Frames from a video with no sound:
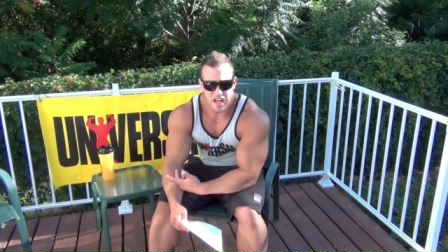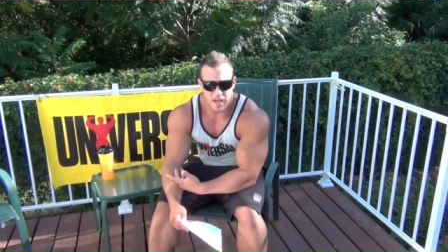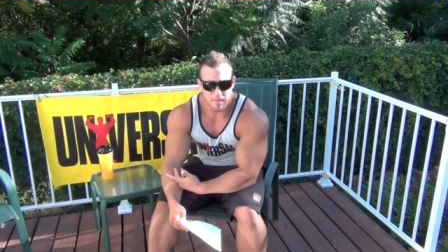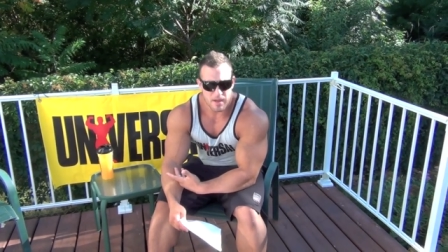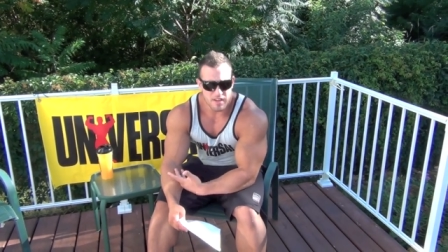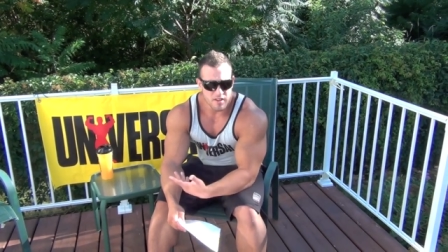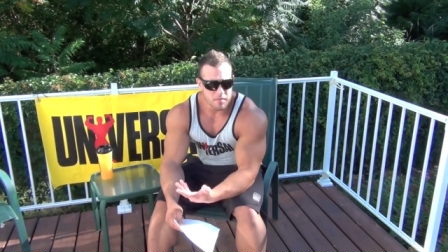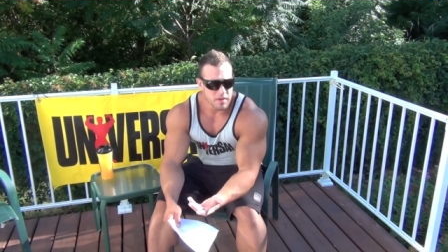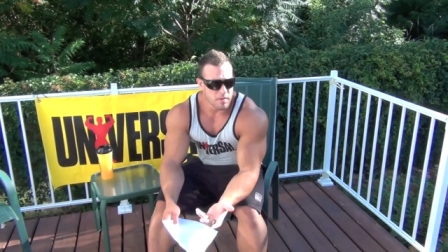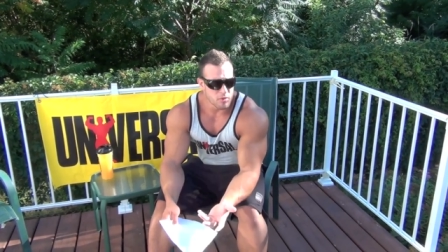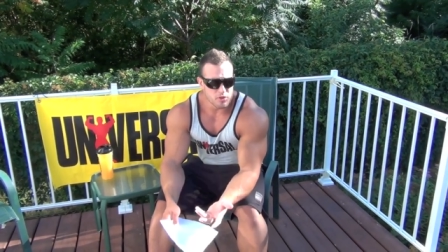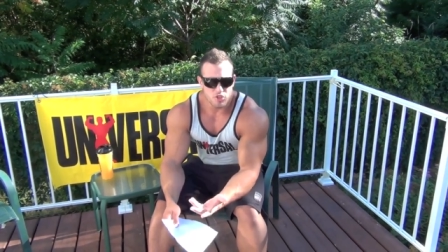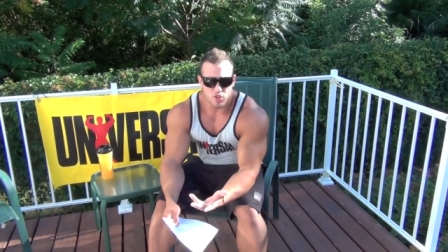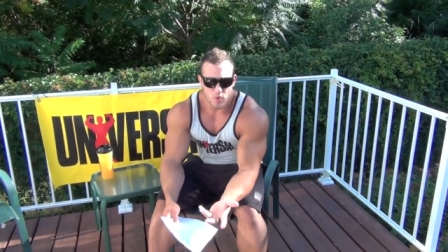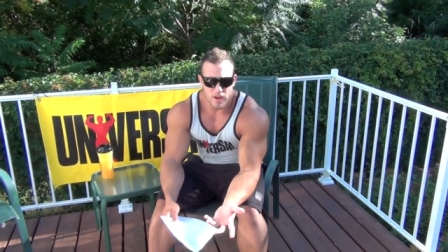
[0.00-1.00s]
I might not be
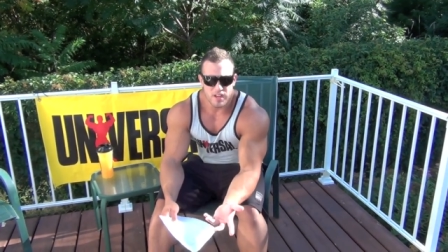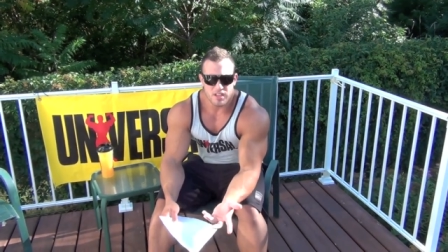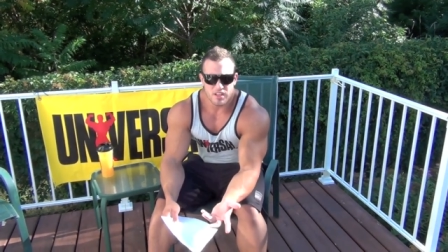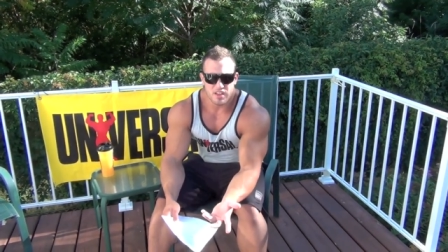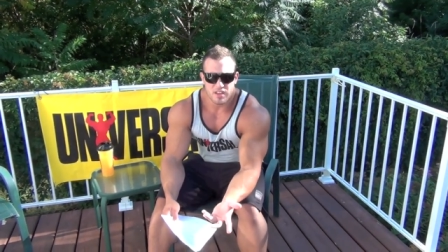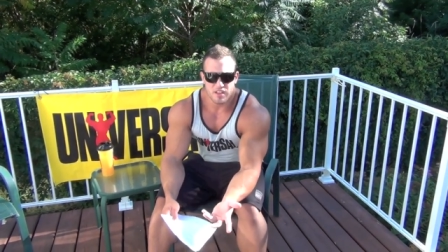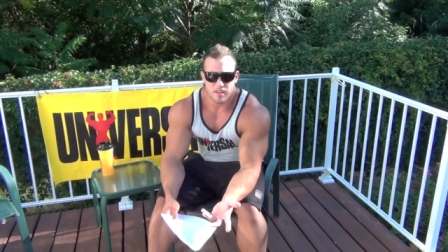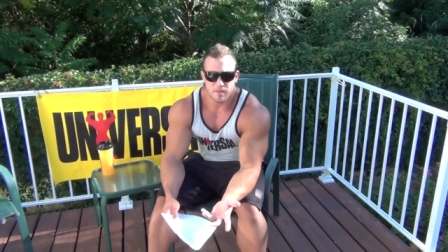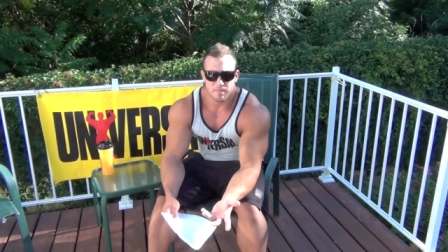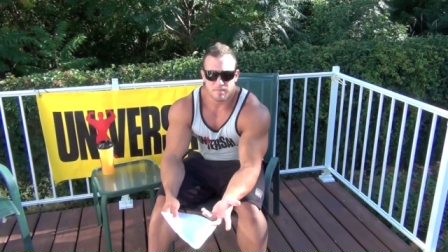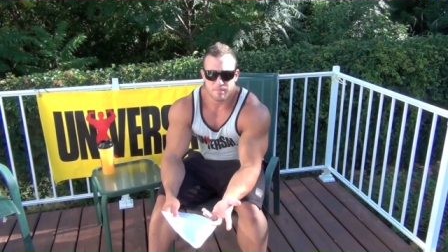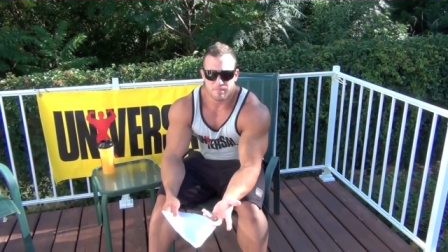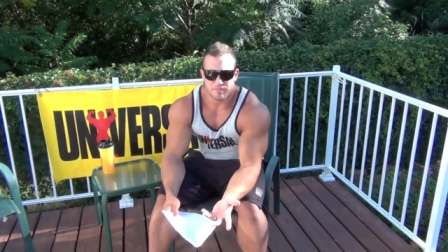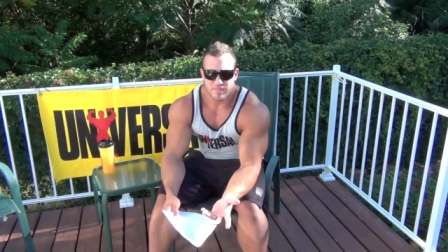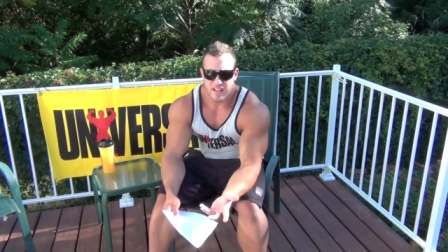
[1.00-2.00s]
able to train
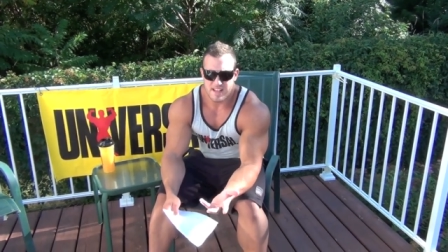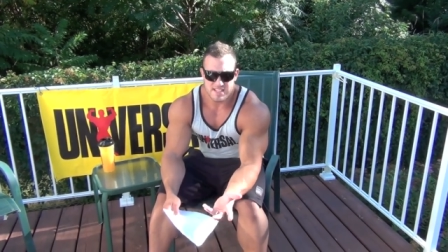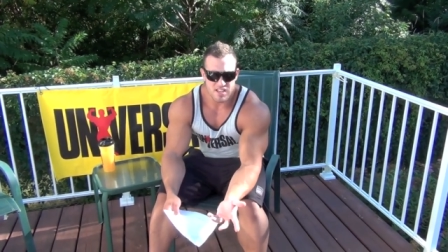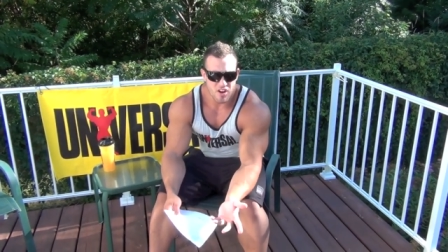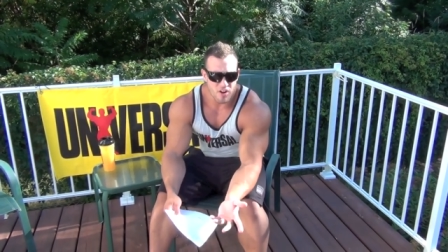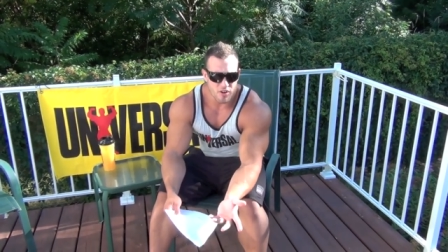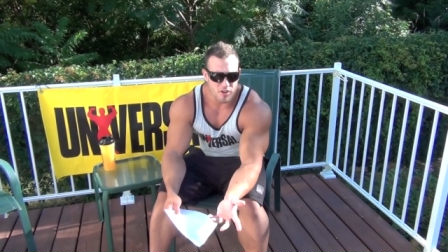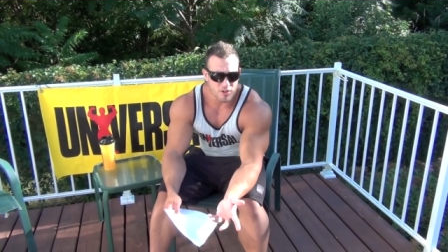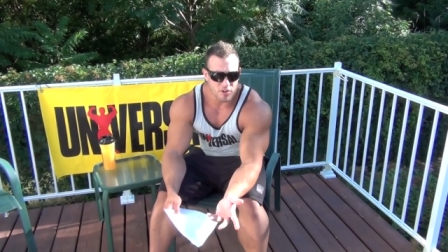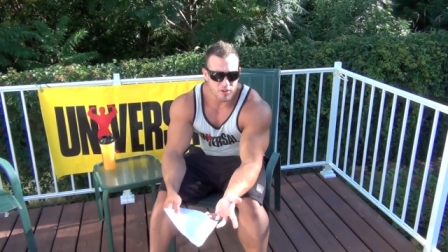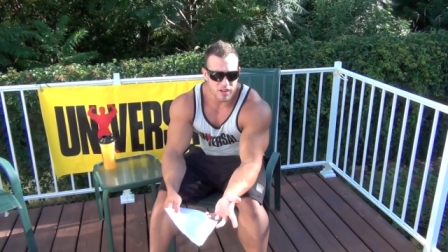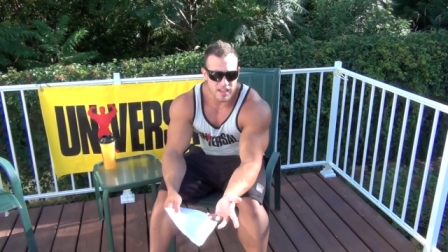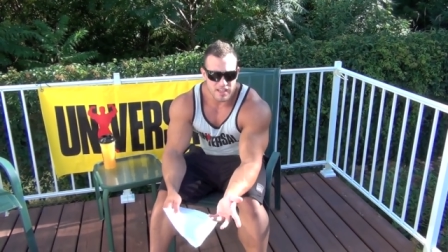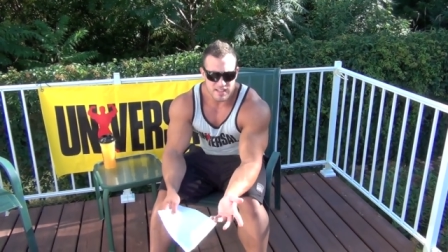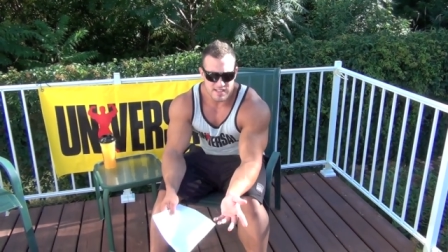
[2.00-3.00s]
um, as hard,
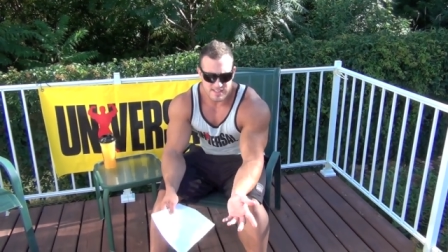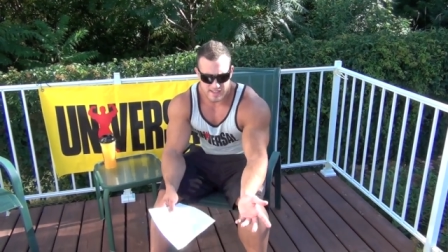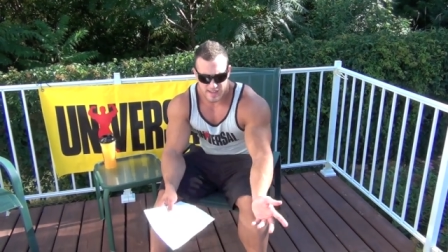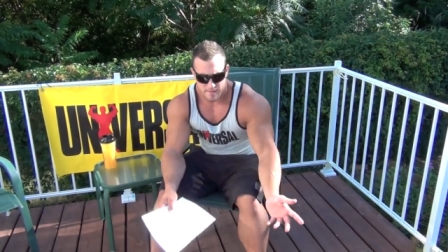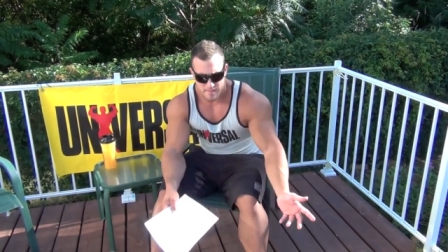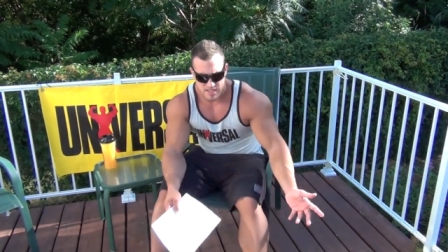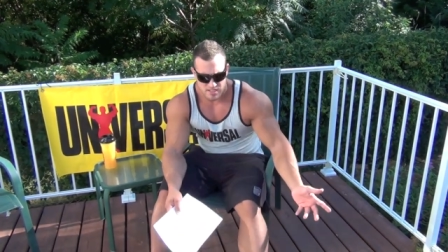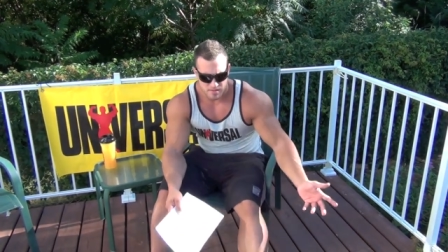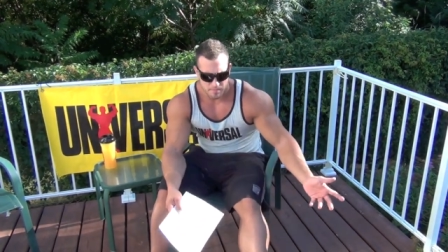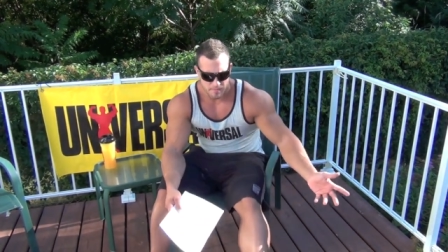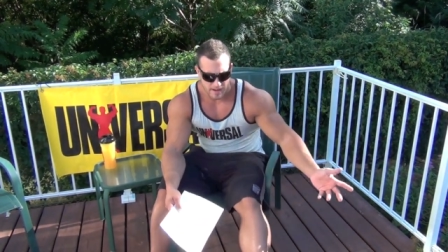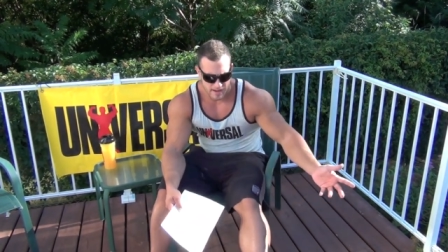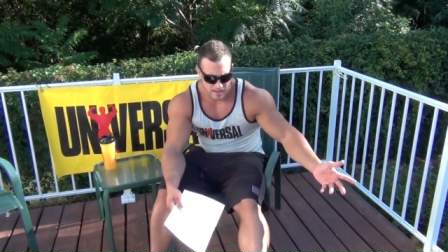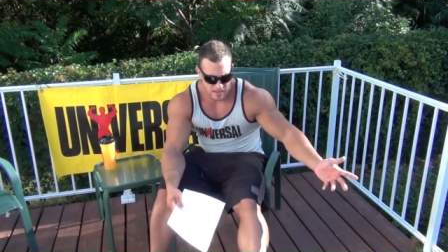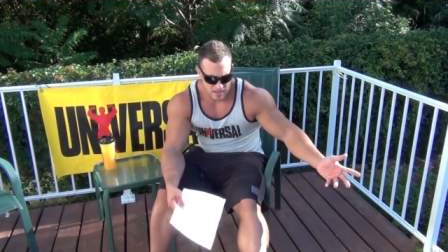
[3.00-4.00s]
or like let's say I mess up
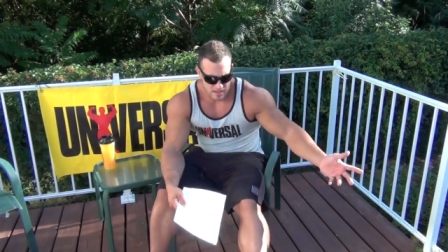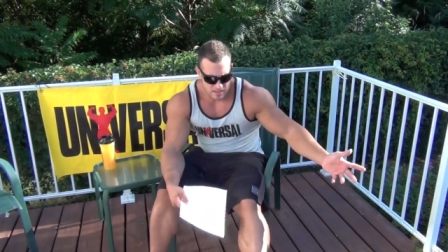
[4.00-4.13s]
my